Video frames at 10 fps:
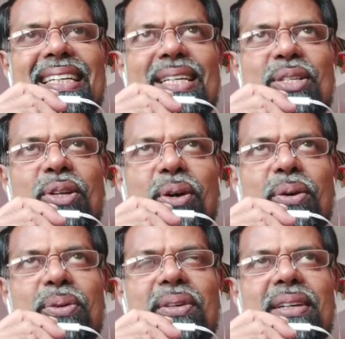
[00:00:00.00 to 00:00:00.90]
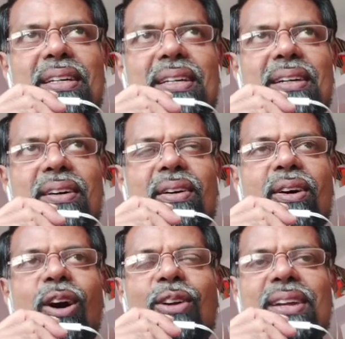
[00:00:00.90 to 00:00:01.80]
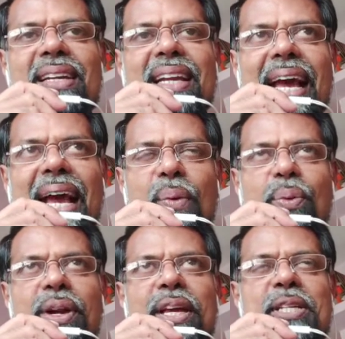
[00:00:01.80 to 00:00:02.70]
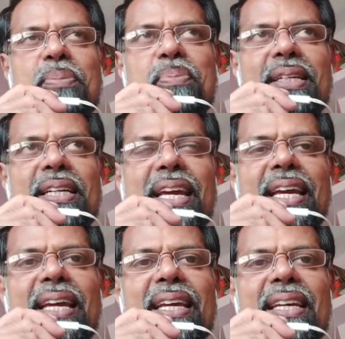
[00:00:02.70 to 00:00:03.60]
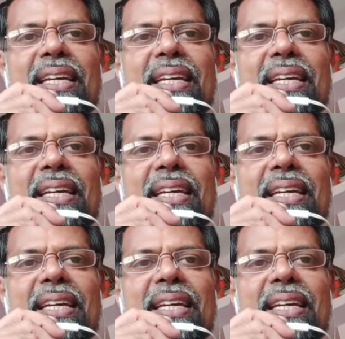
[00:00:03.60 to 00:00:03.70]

So, on an average per day,